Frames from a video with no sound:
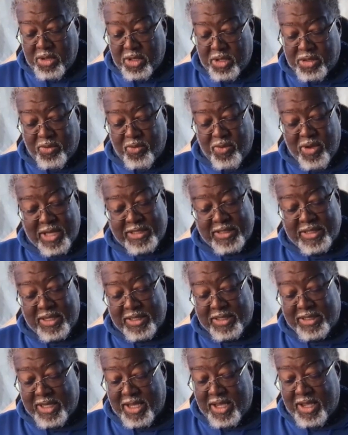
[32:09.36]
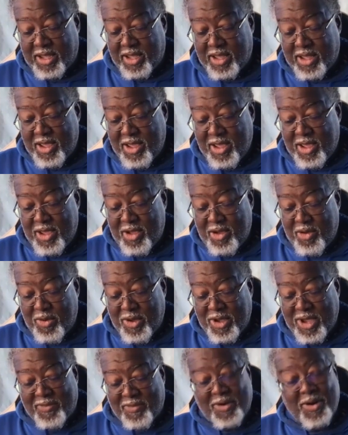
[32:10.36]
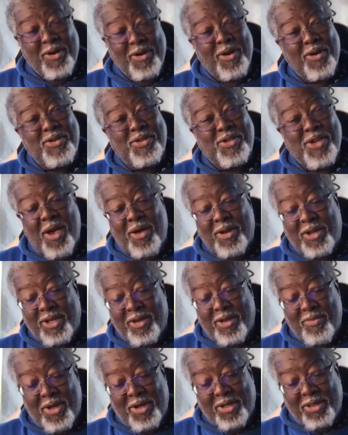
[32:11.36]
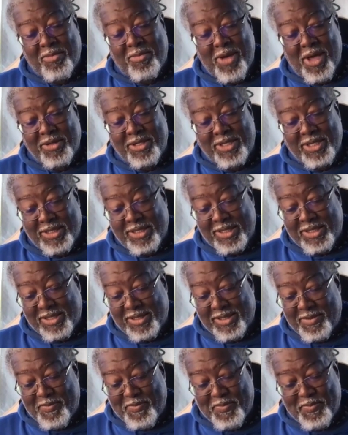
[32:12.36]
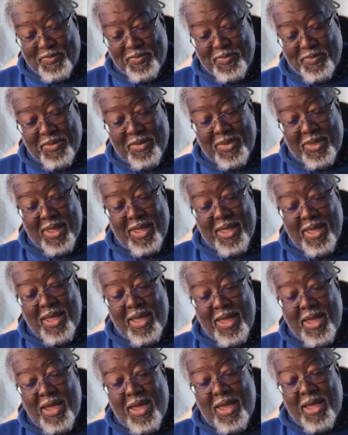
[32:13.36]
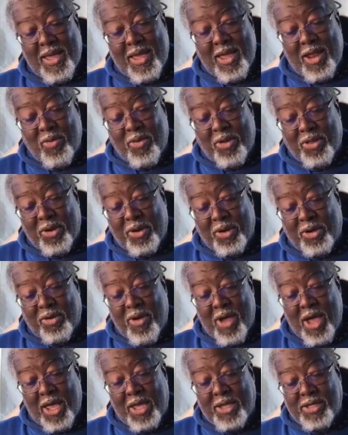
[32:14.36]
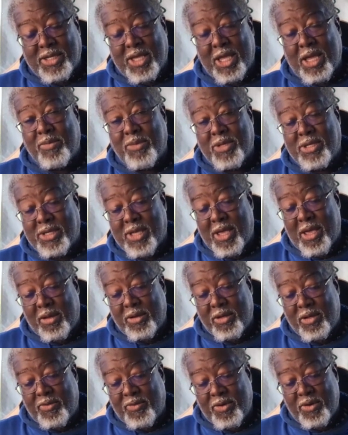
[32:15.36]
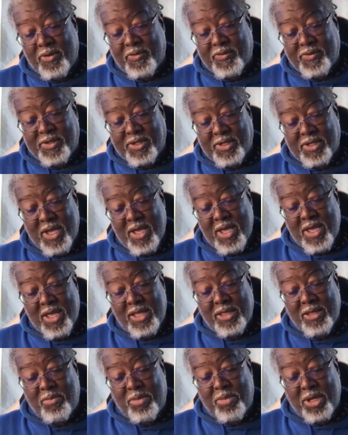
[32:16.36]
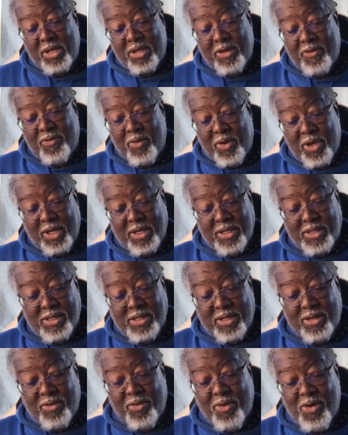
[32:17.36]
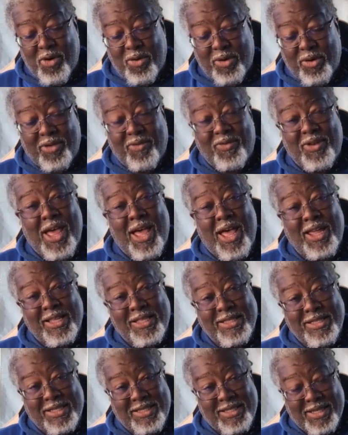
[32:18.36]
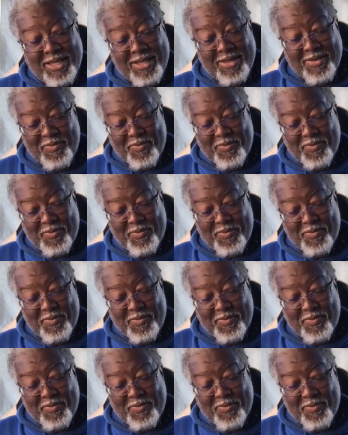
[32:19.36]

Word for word: But the restless say, we have heard her shouting among the mountains. And with her cries came the sound of hoofs and the beating of wings and the roaring of lions.